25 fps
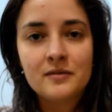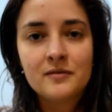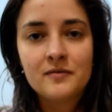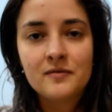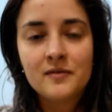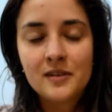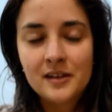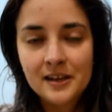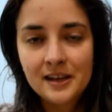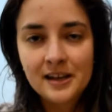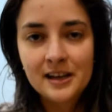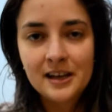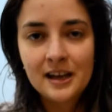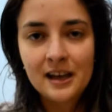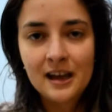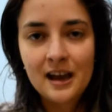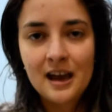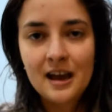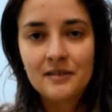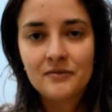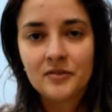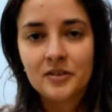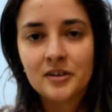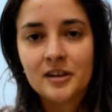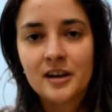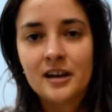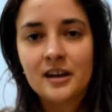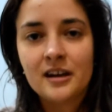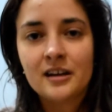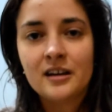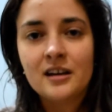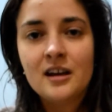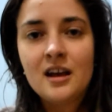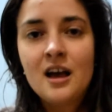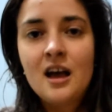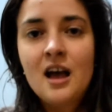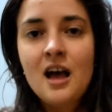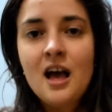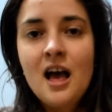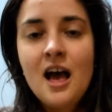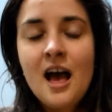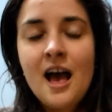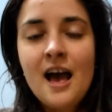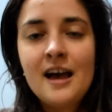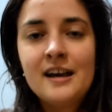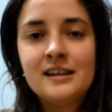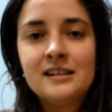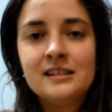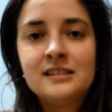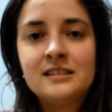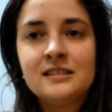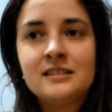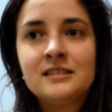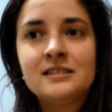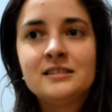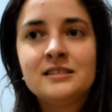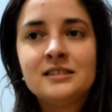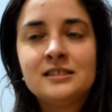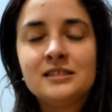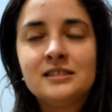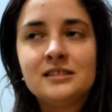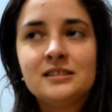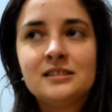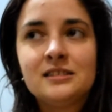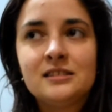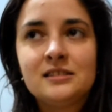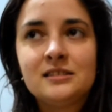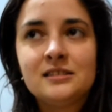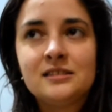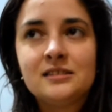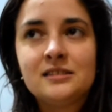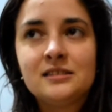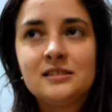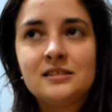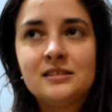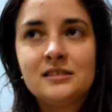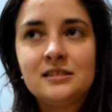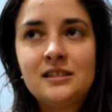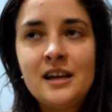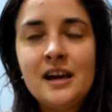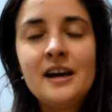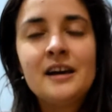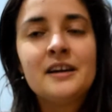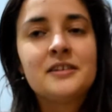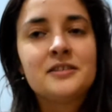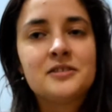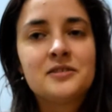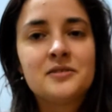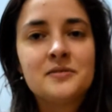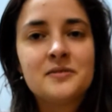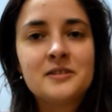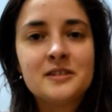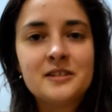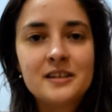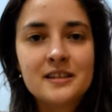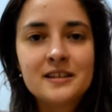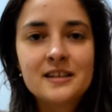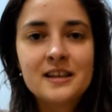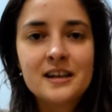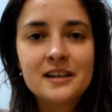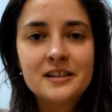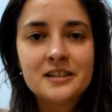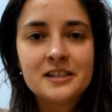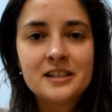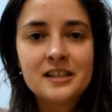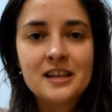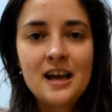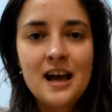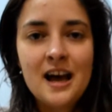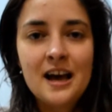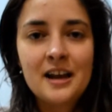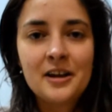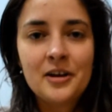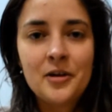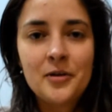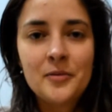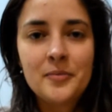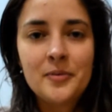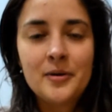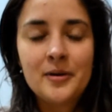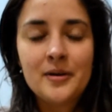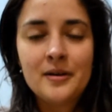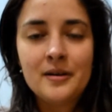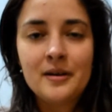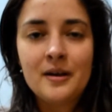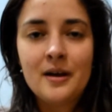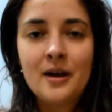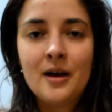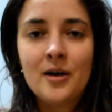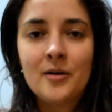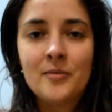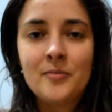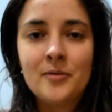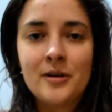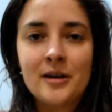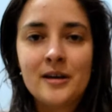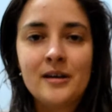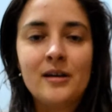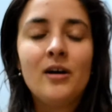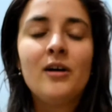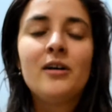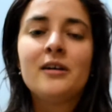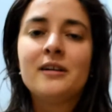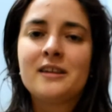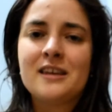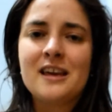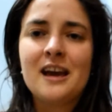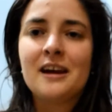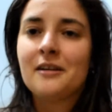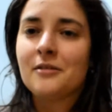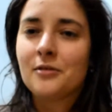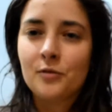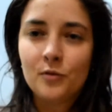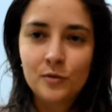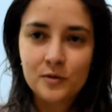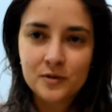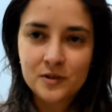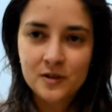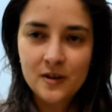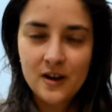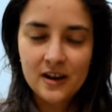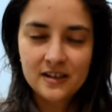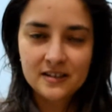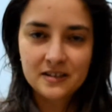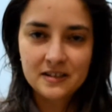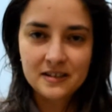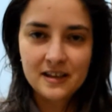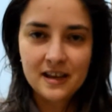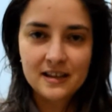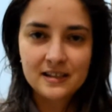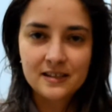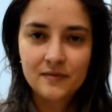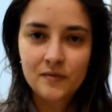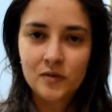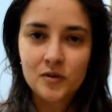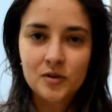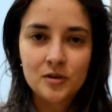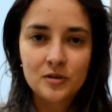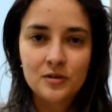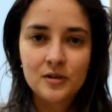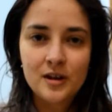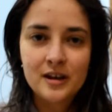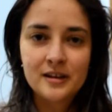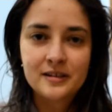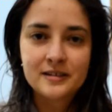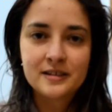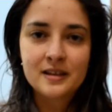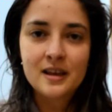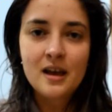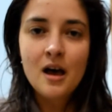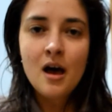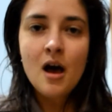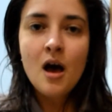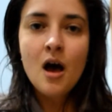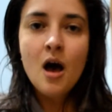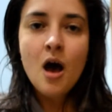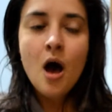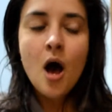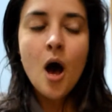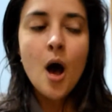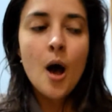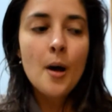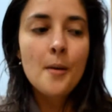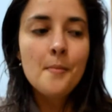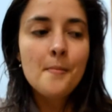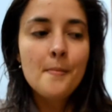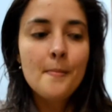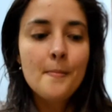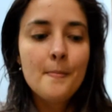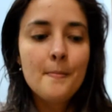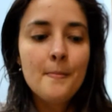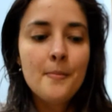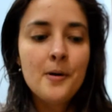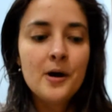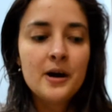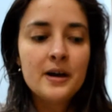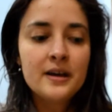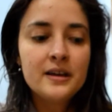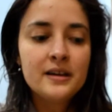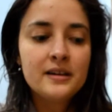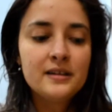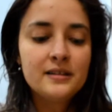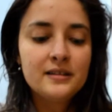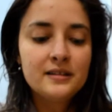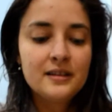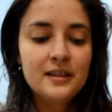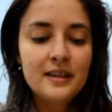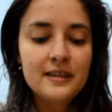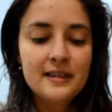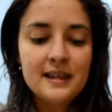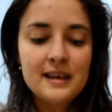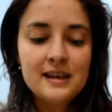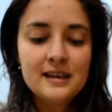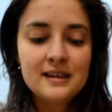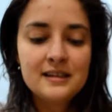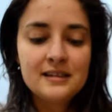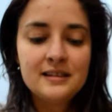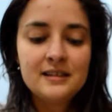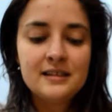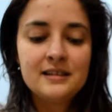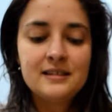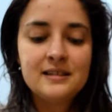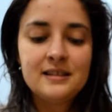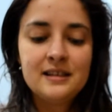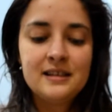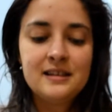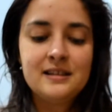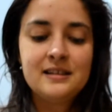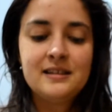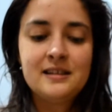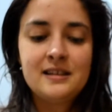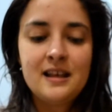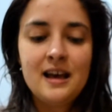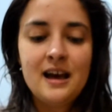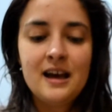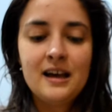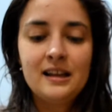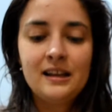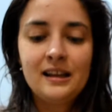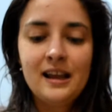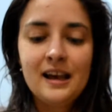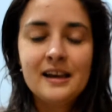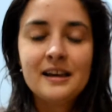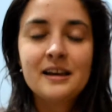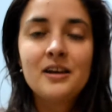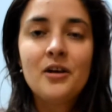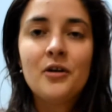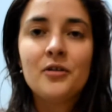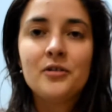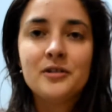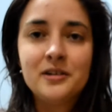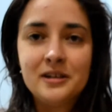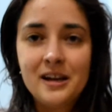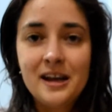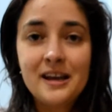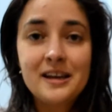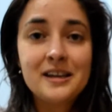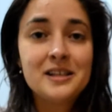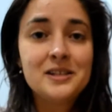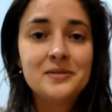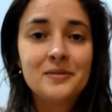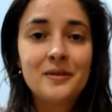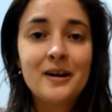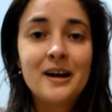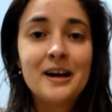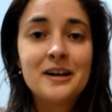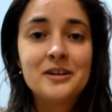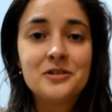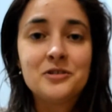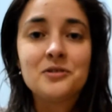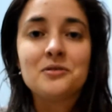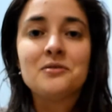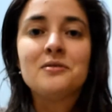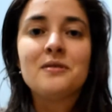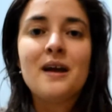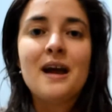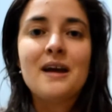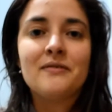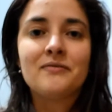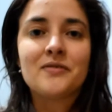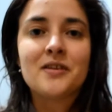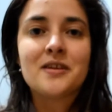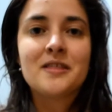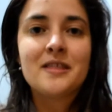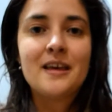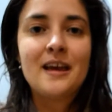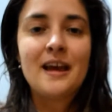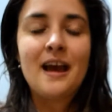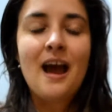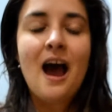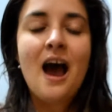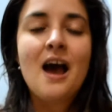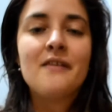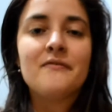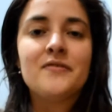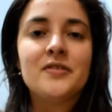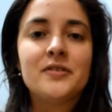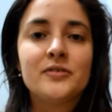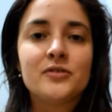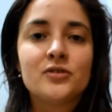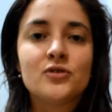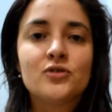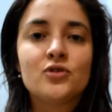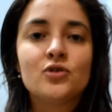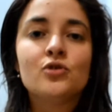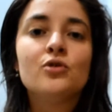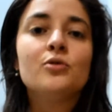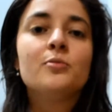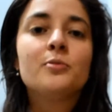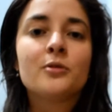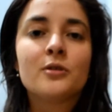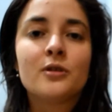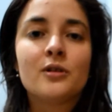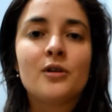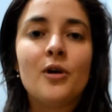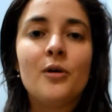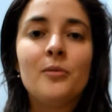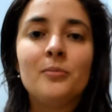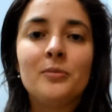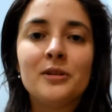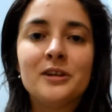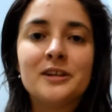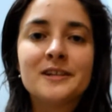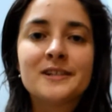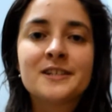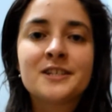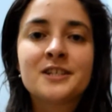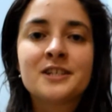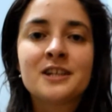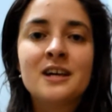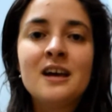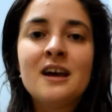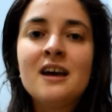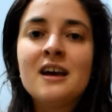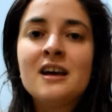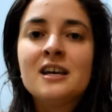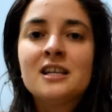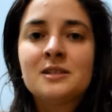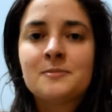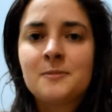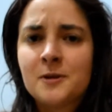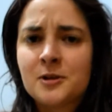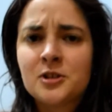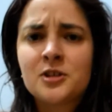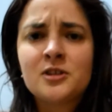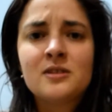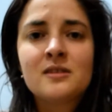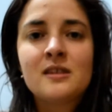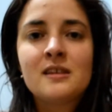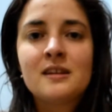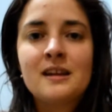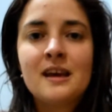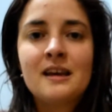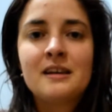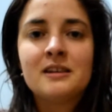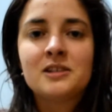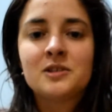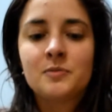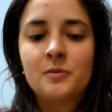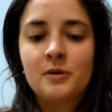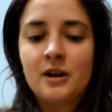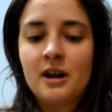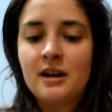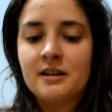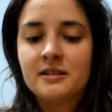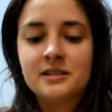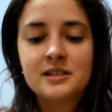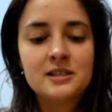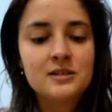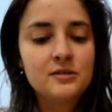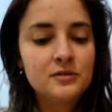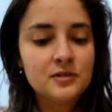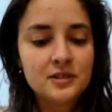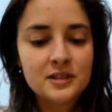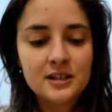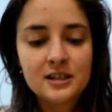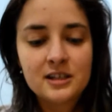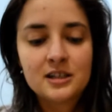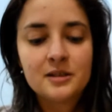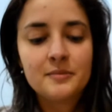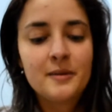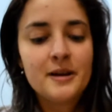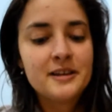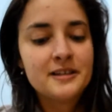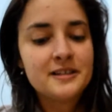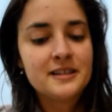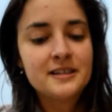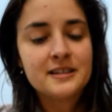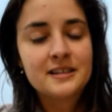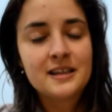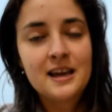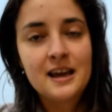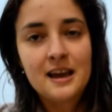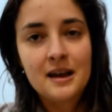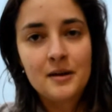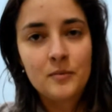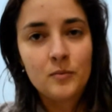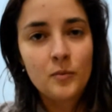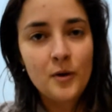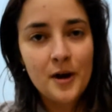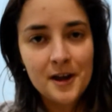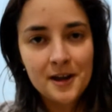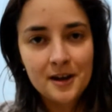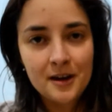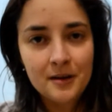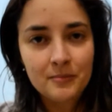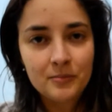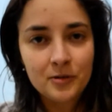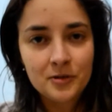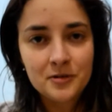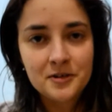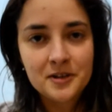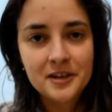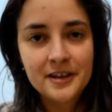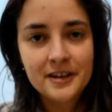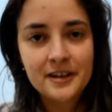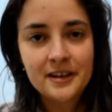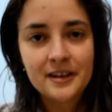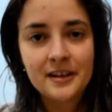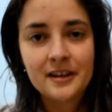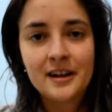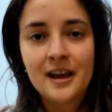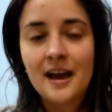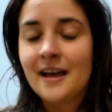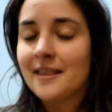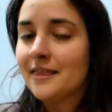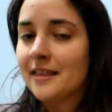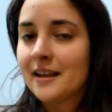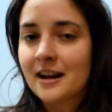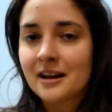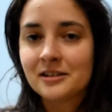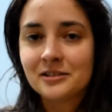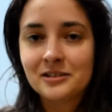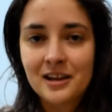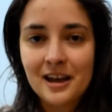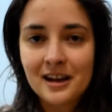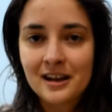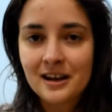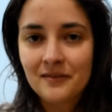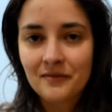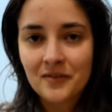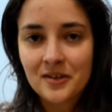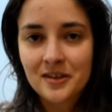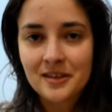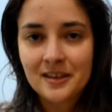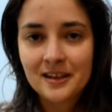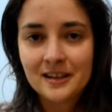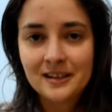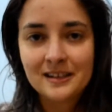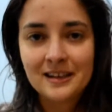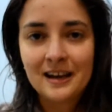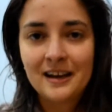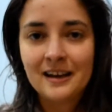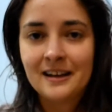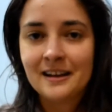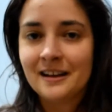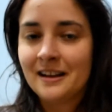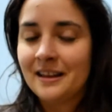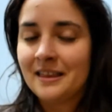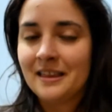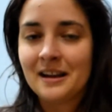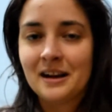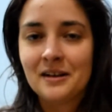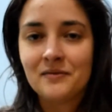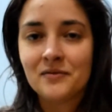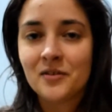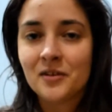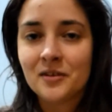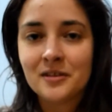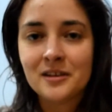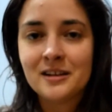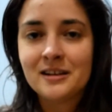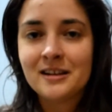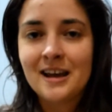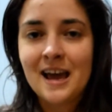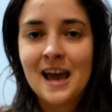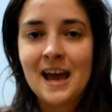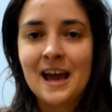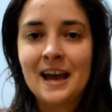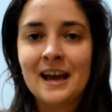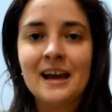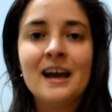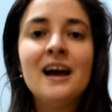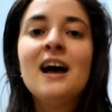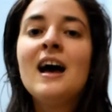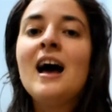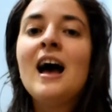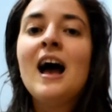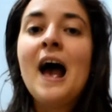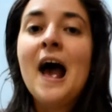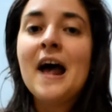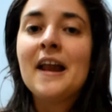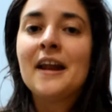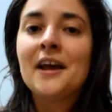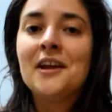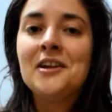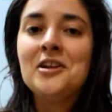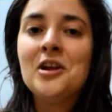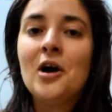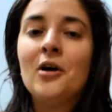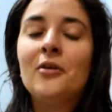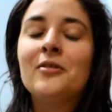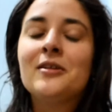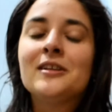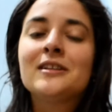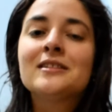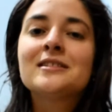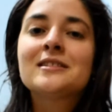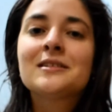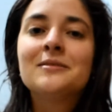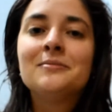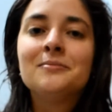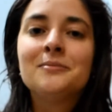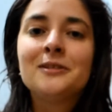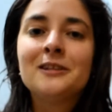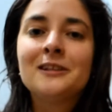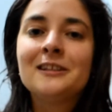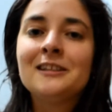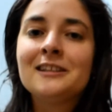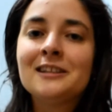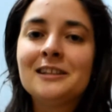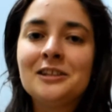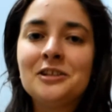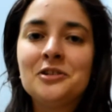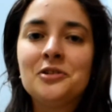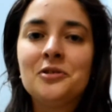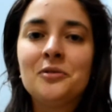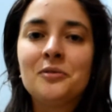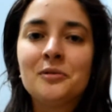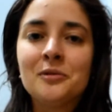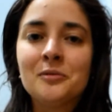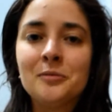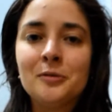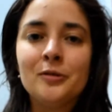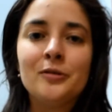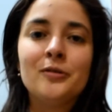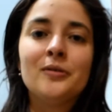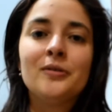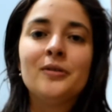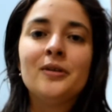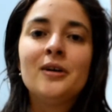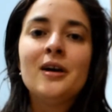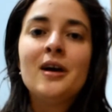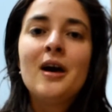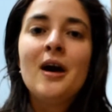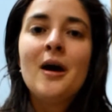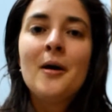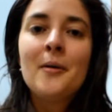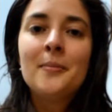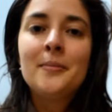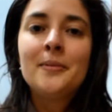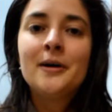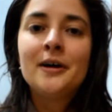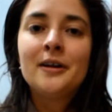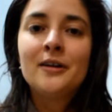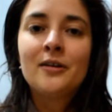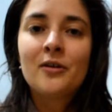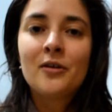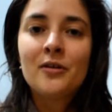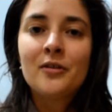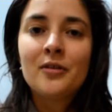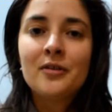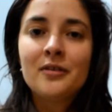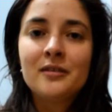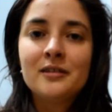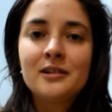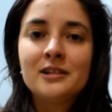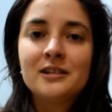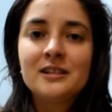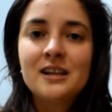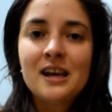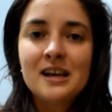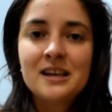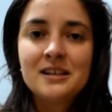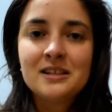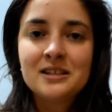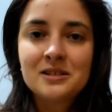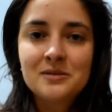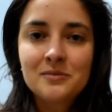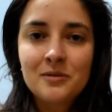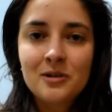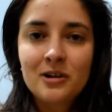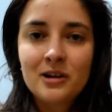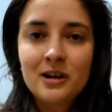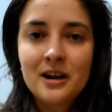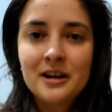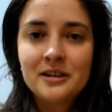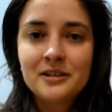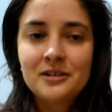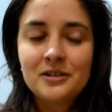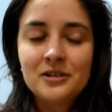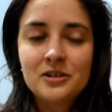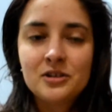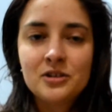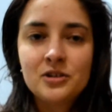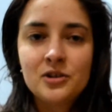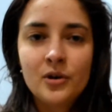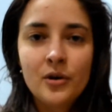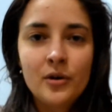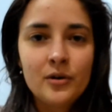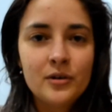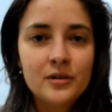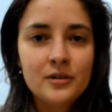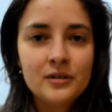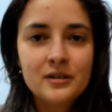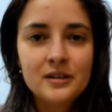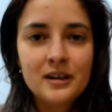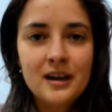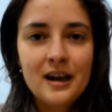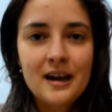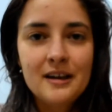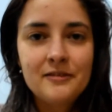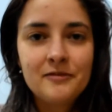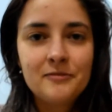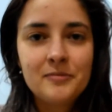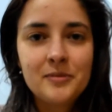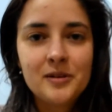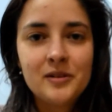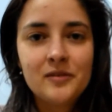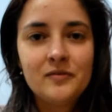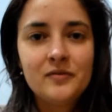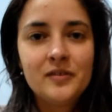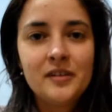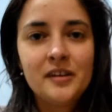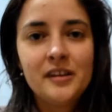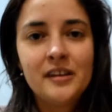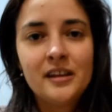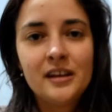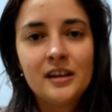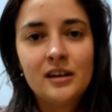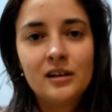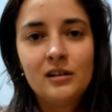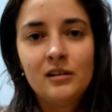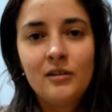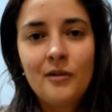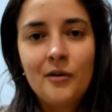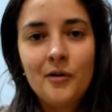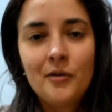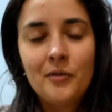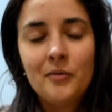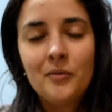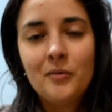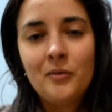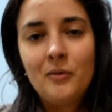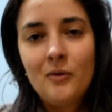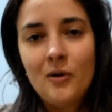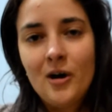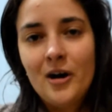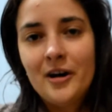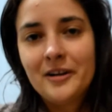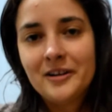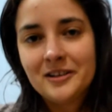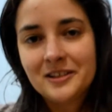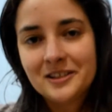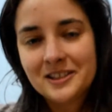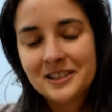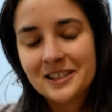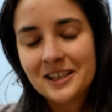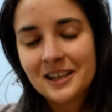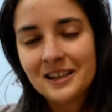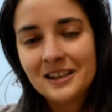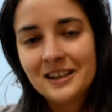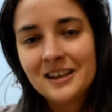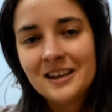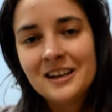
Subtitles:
of cleaning every day. And yeah, so it does actually add up a bit. Oh yeah, also exercise every 2 days. But the thing is that, like, on days where I do everything, I feel super accomplished, especially the days when I still stick to my 6 a.m. wake up routine and then I get everything done and then I've got the day and I know it's completely doable. But on days where I don't, I've been feeling a lot worse.